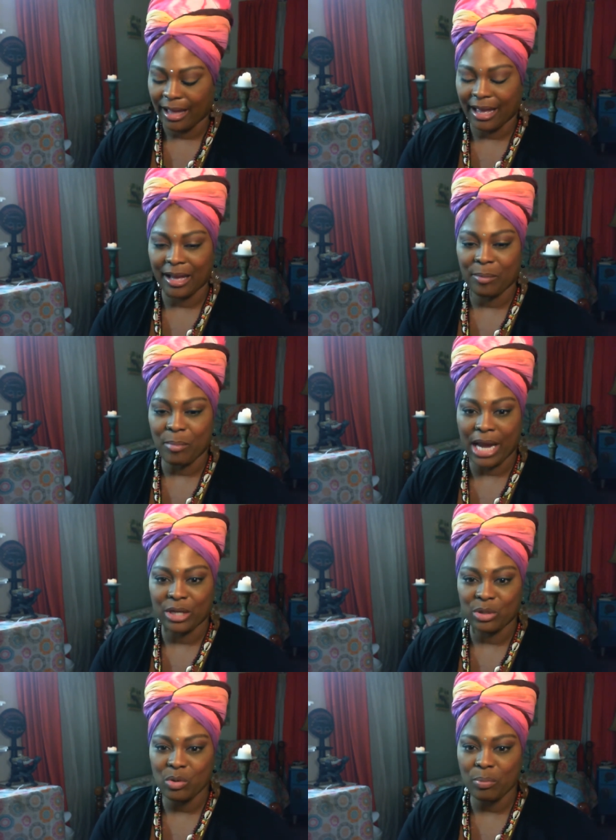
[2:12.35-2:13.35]
Uh, my
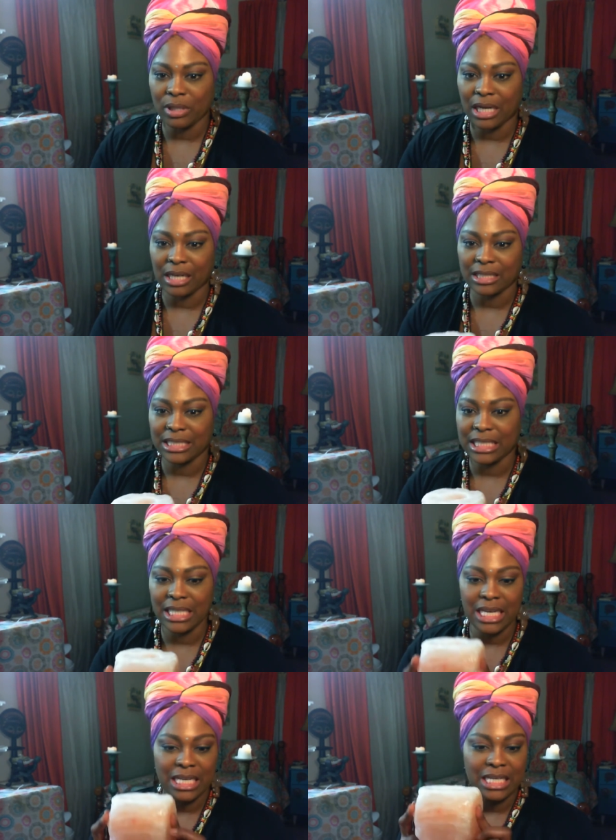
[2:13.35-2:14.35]
new product da, da,
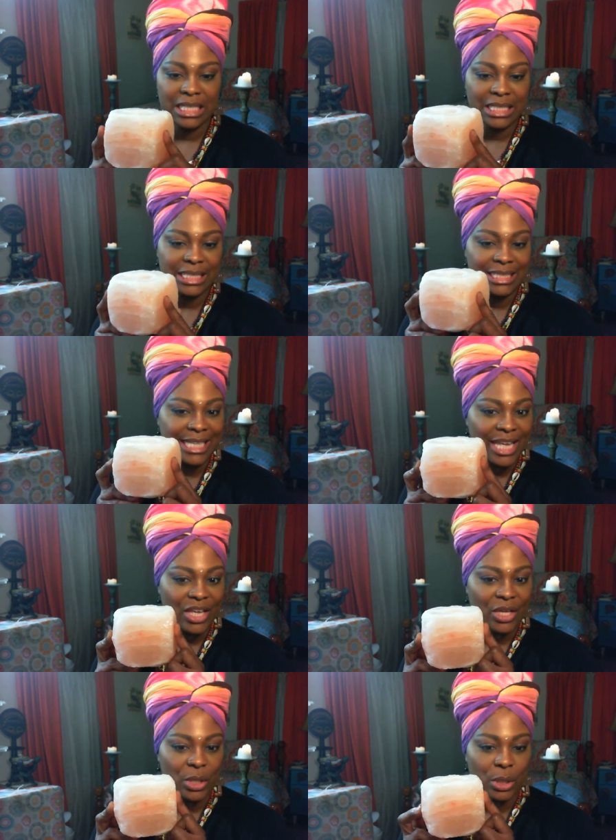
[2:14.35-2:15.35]
da,
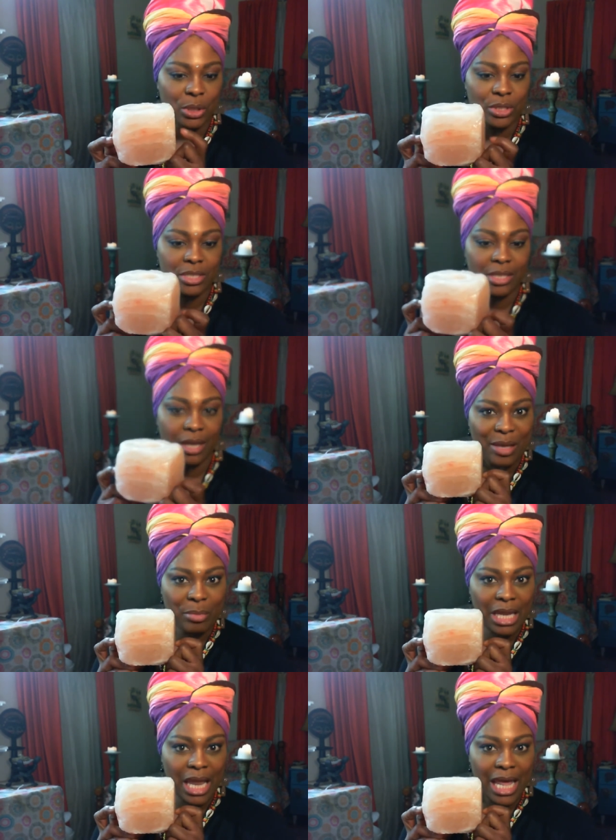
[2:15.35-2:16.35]
is
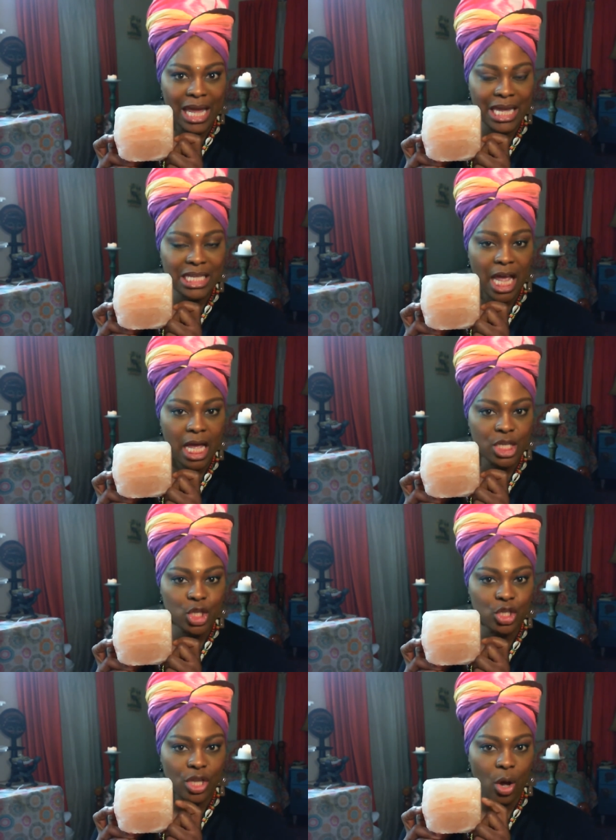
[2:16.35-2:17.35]
Himalayan
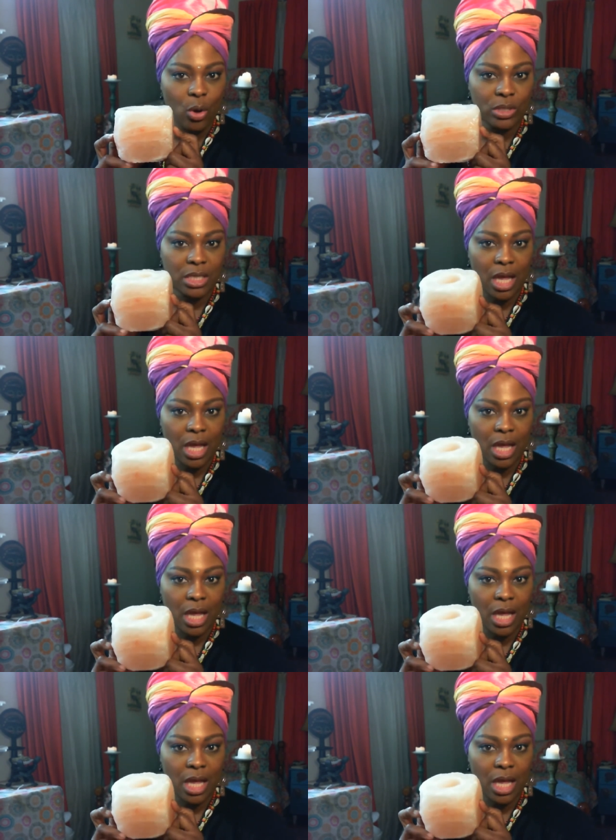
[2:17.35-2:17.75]
salt